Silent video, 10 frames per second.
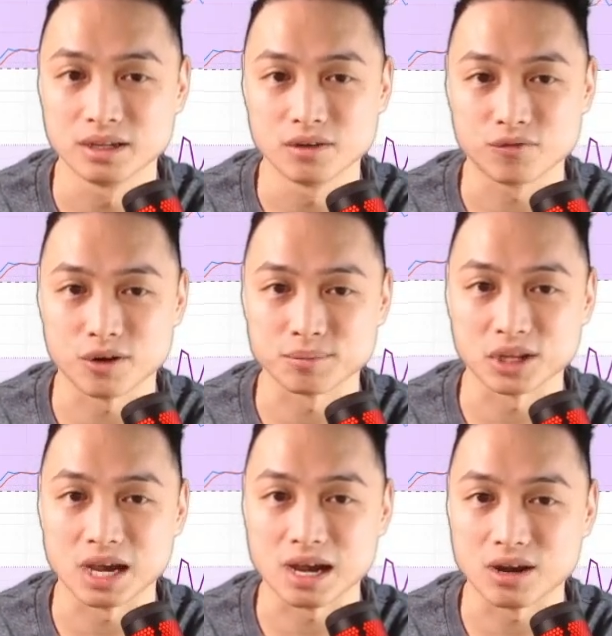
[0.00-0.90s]
from
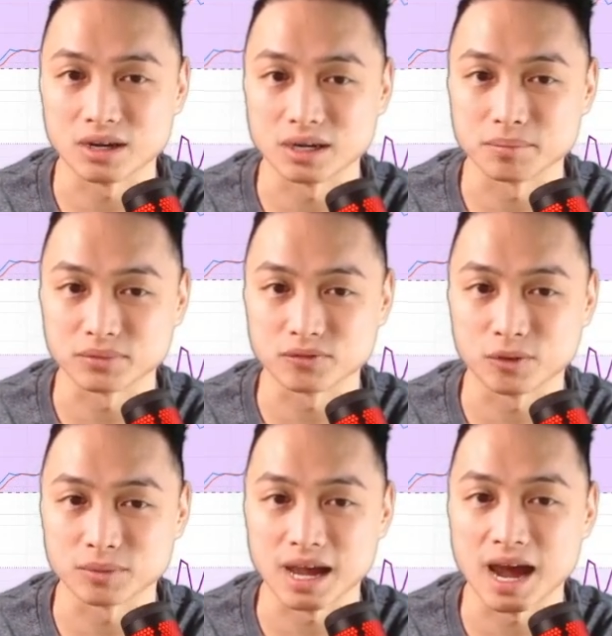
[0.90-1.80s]

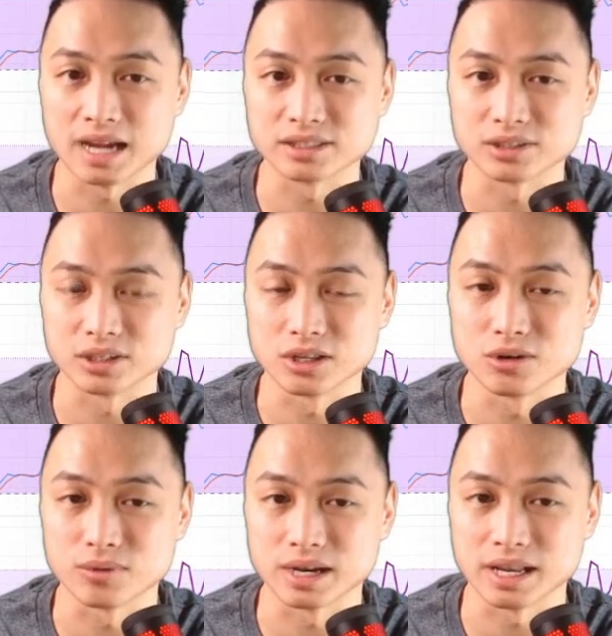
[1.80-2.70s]
the high to the low
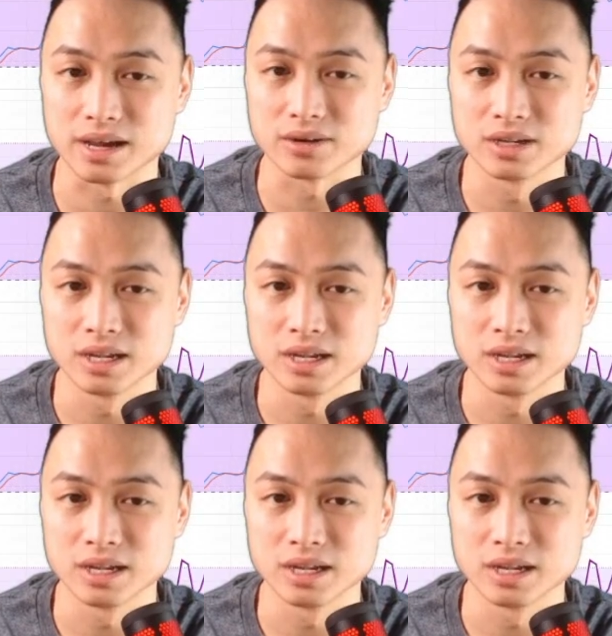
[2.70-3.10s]
right now,